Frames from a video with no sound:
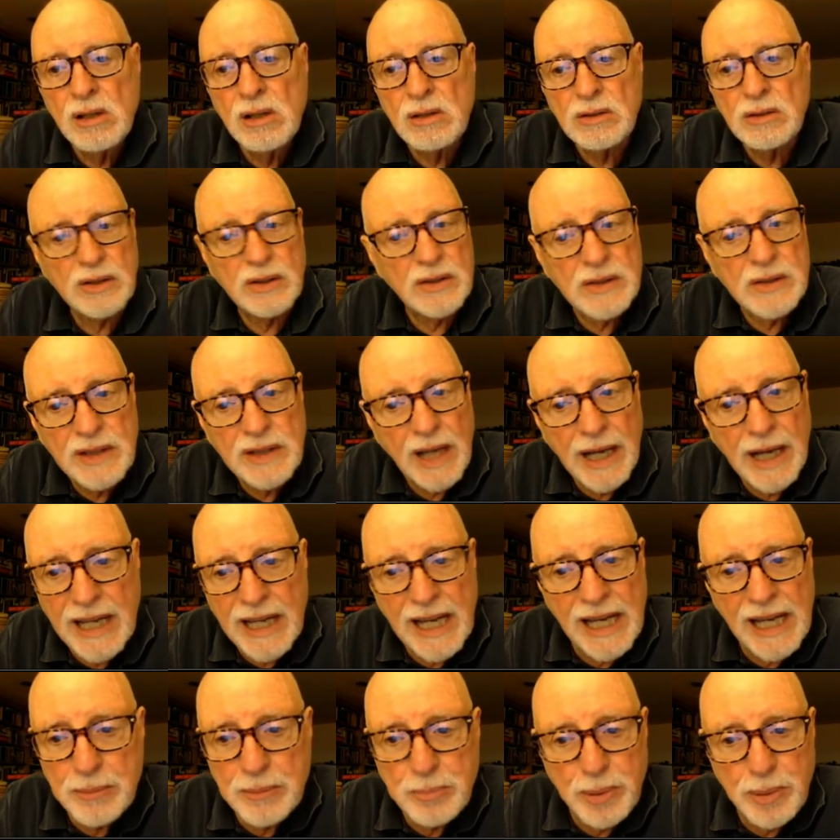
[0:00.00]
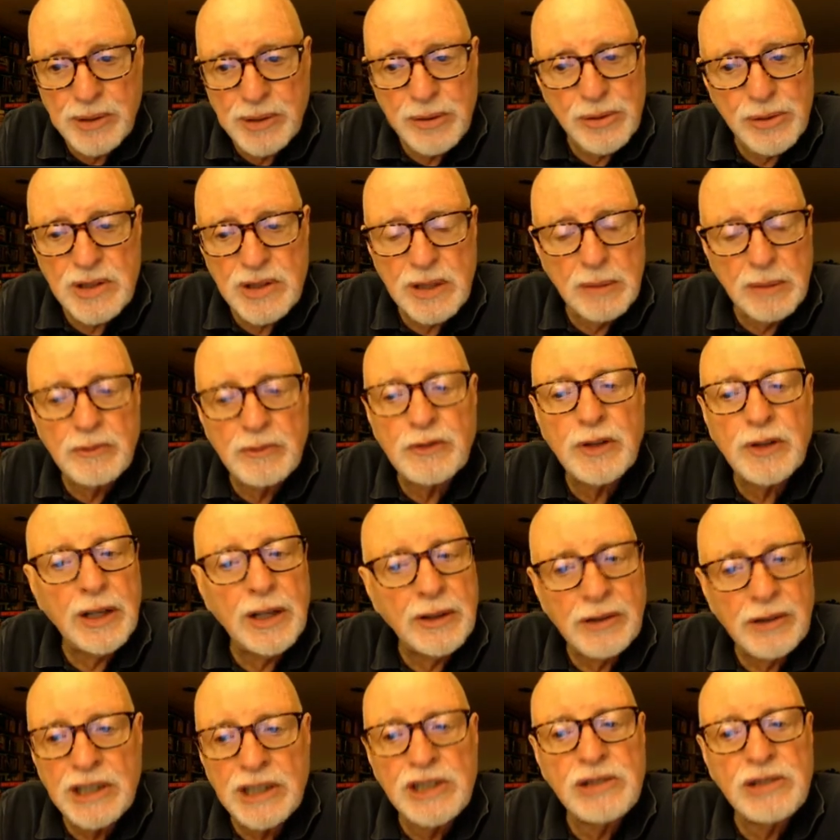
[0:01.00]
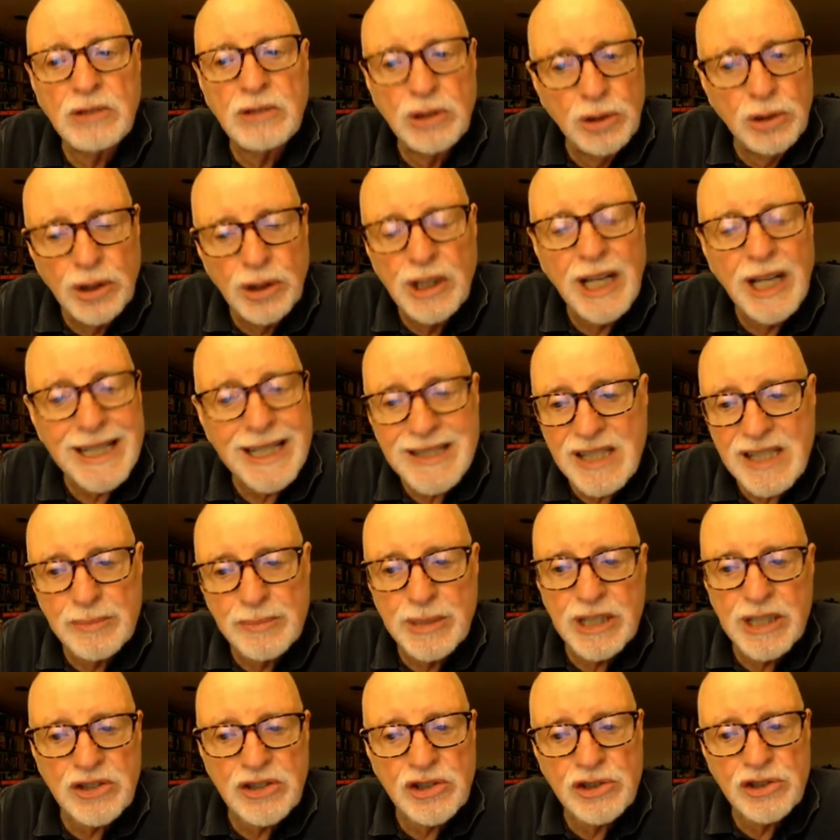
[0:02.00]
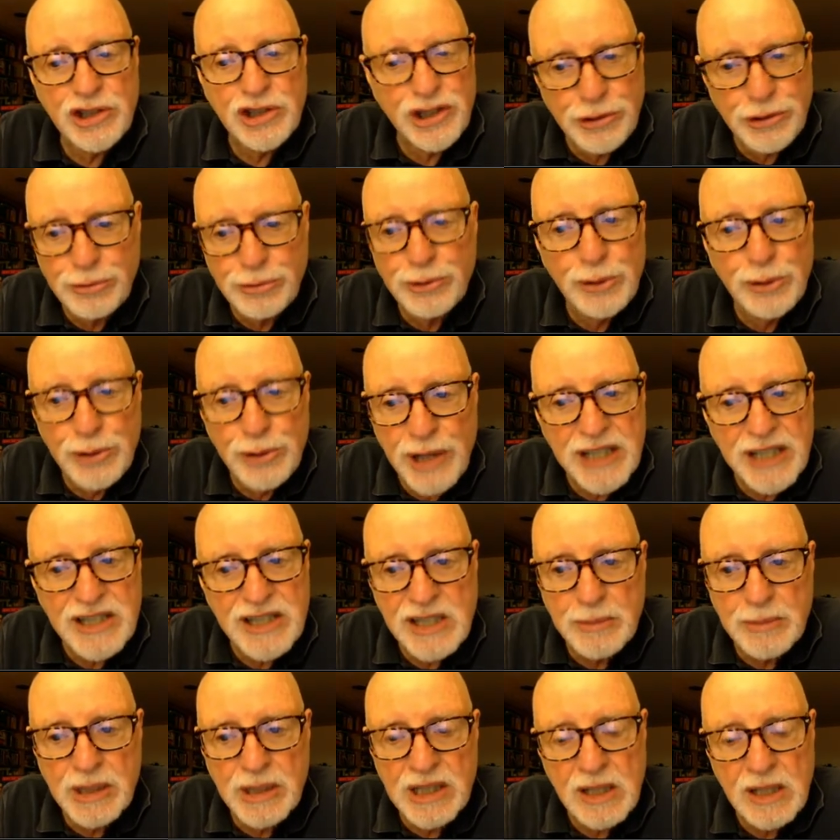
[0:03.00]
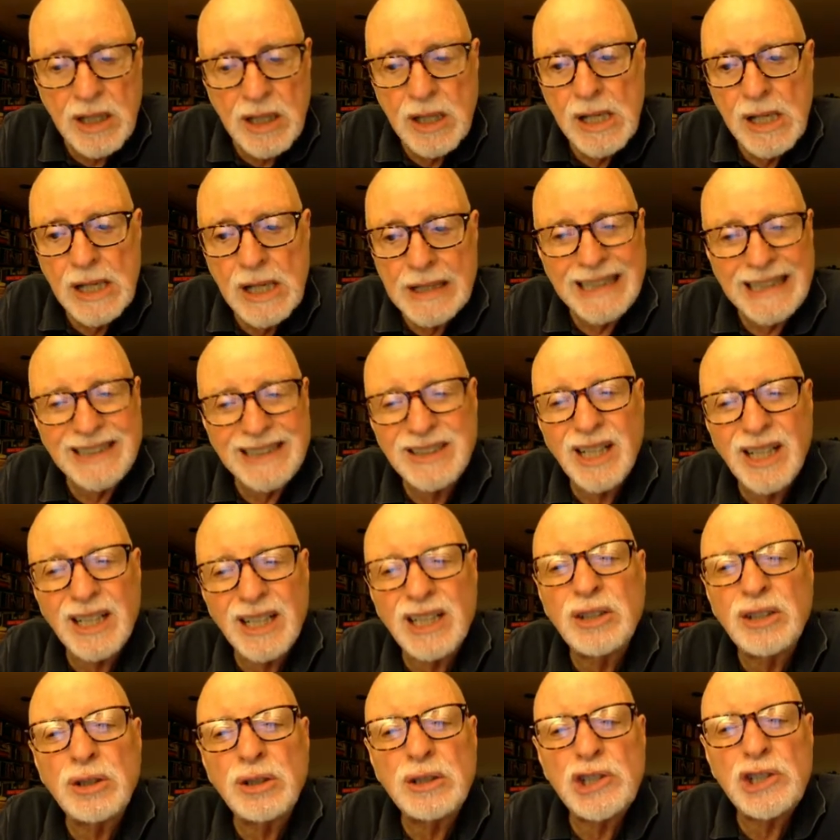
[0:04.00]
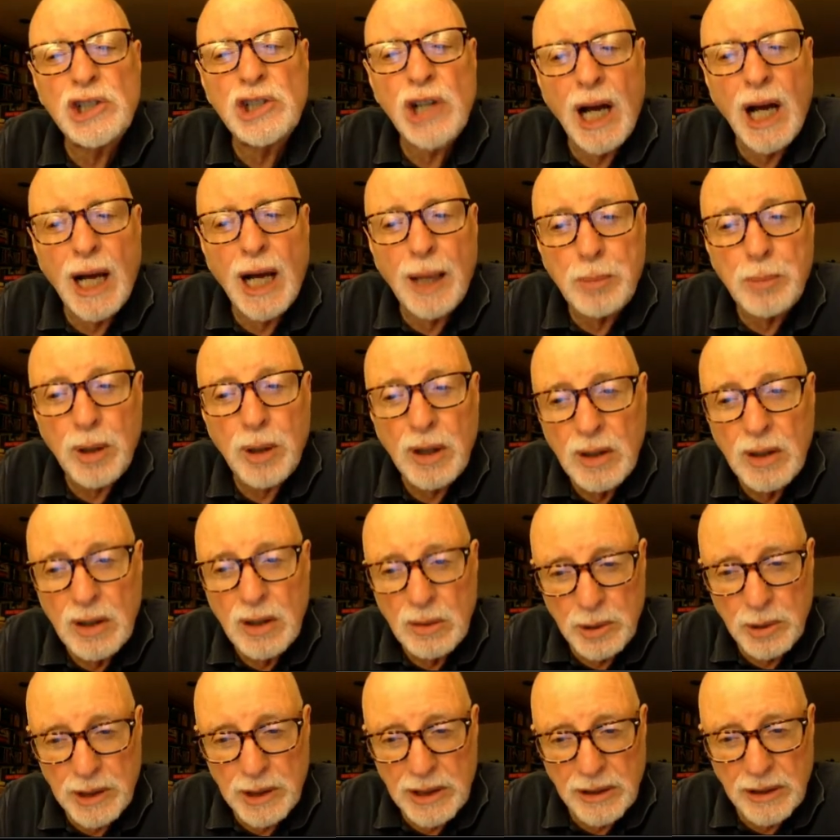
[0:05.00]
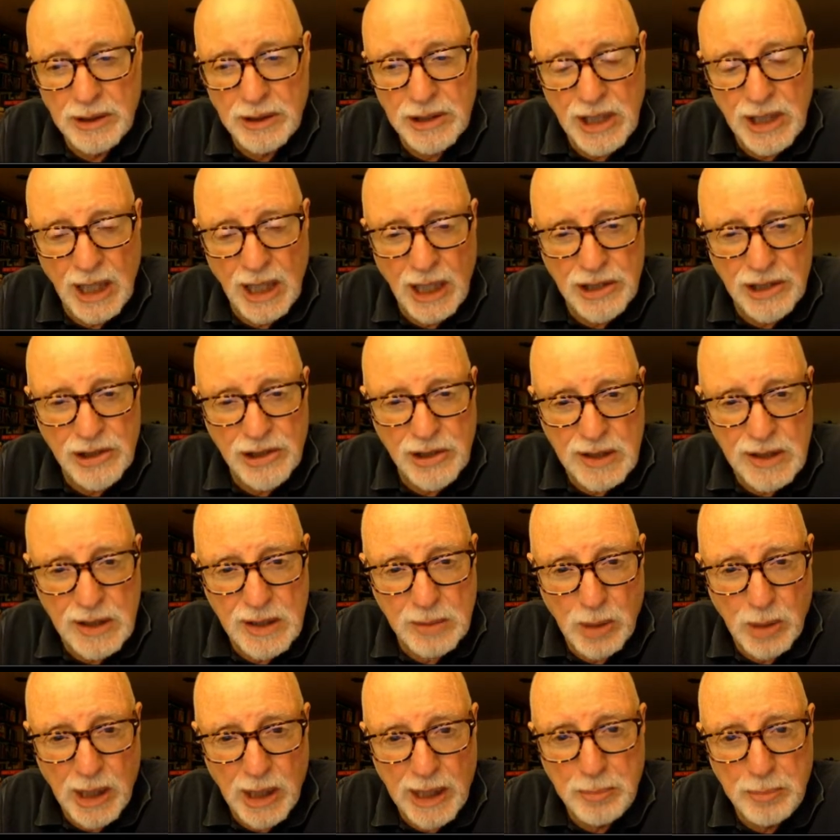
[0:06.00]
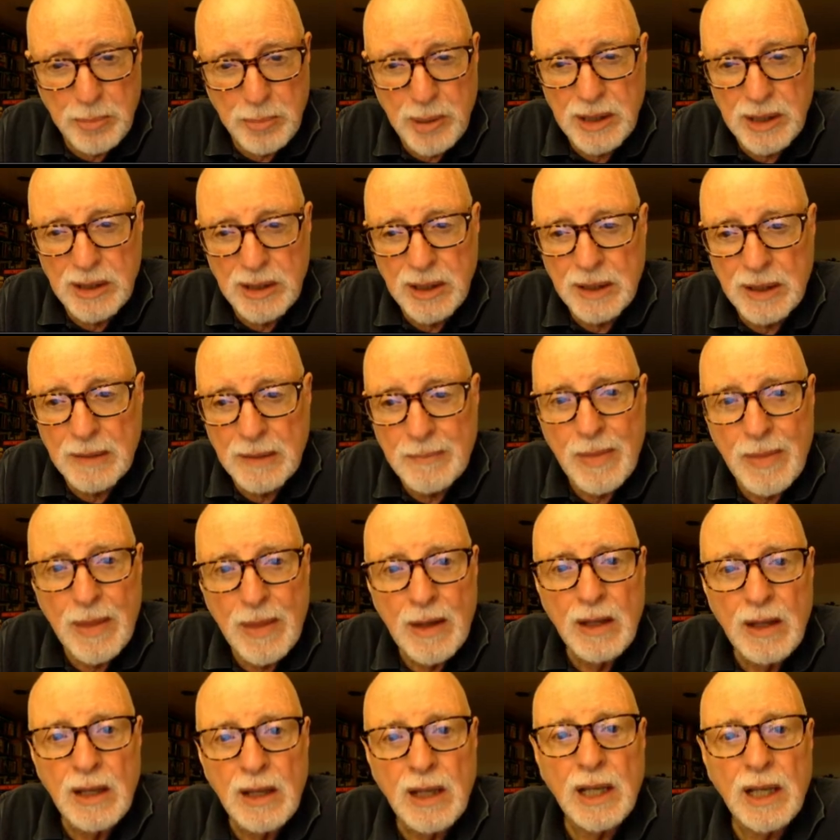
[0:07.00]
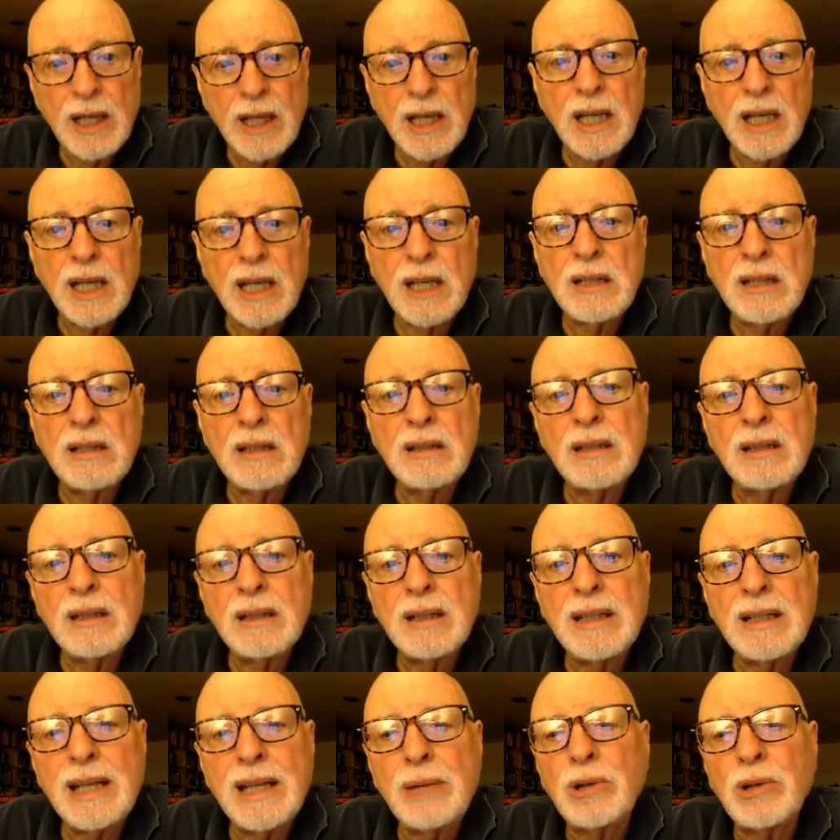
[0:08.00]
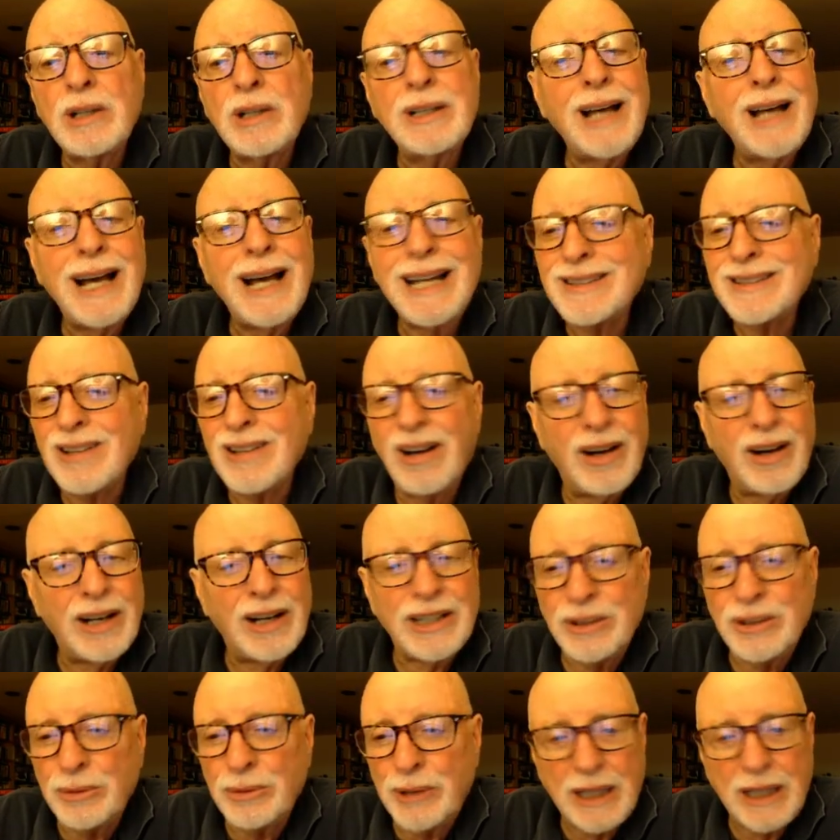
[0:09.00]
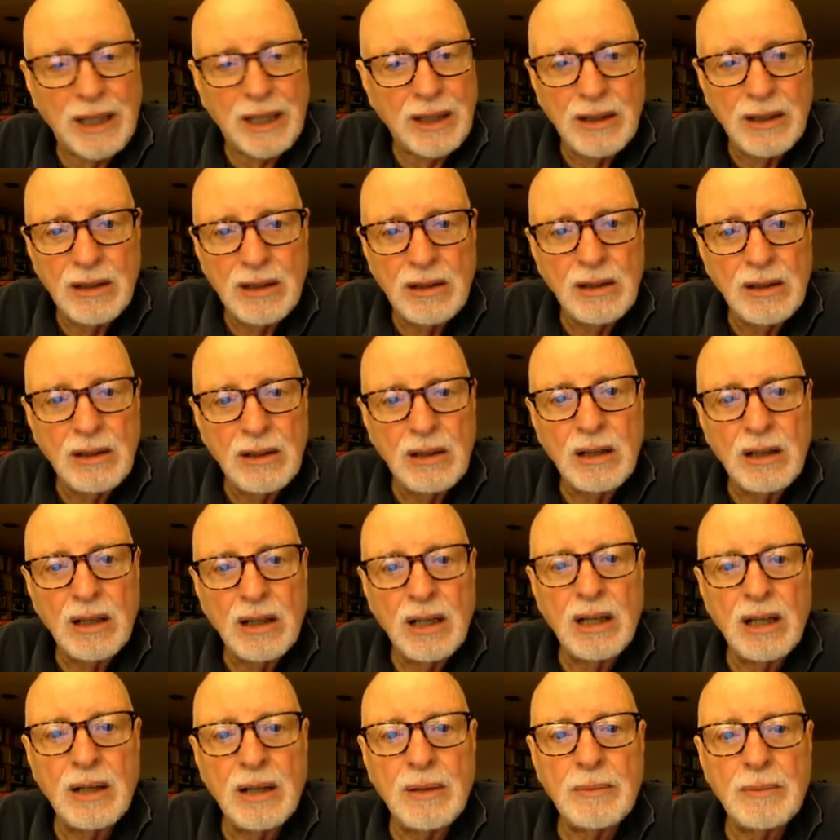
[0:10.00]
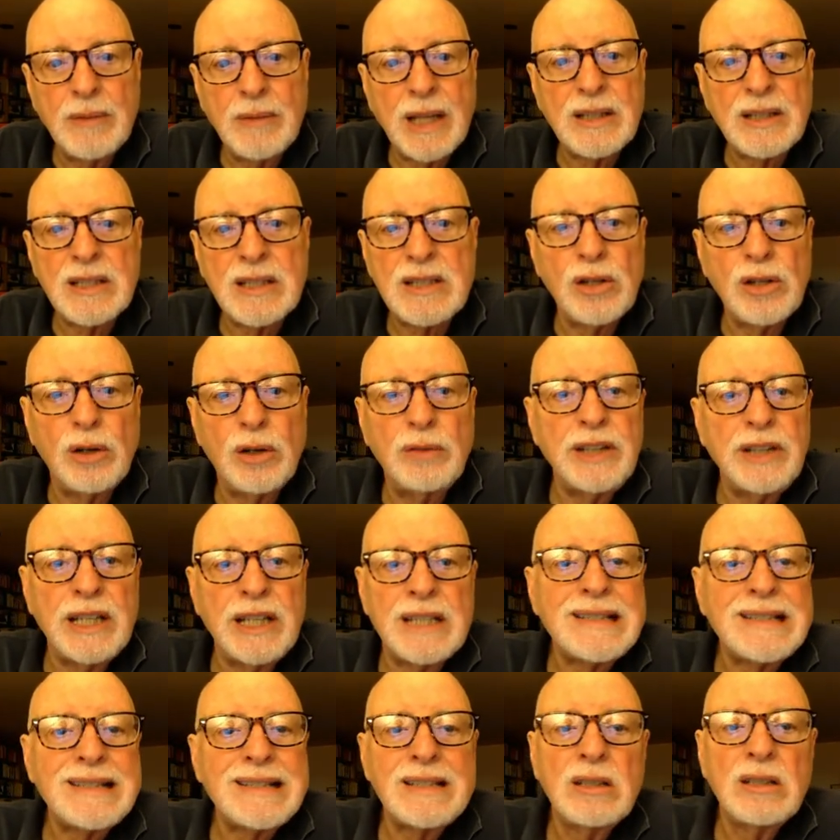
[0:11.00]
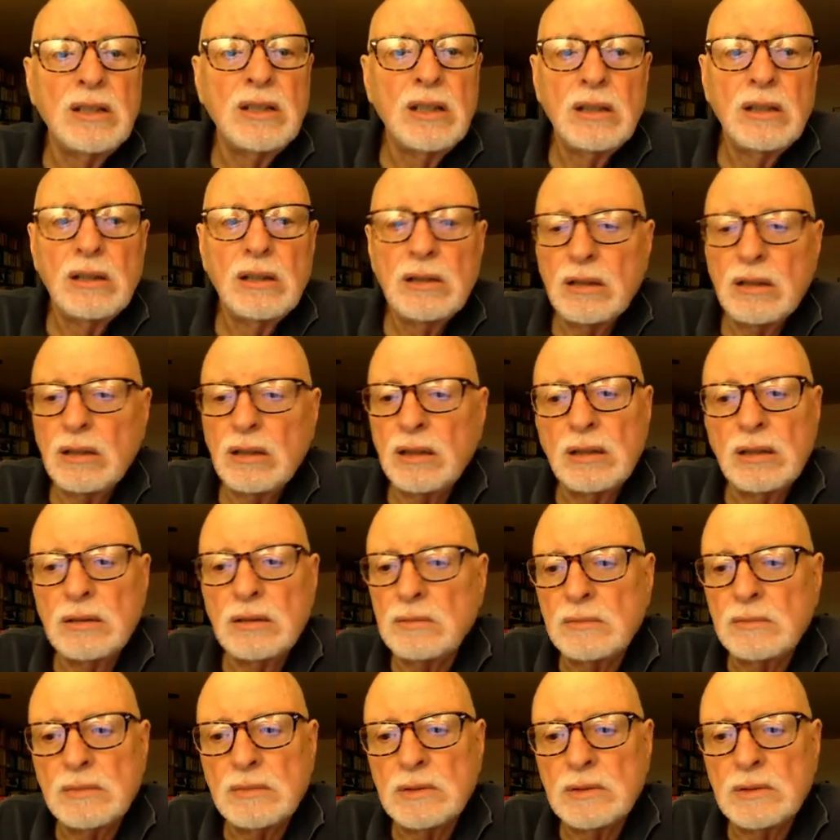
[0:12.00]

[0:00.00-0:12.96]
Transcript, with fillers: So the CIA had produced some very good estimates, shrewd estimates. They'd done a good job with their intelligence, in my opinion. And uh, they were not arguing um, that the Soviets, um,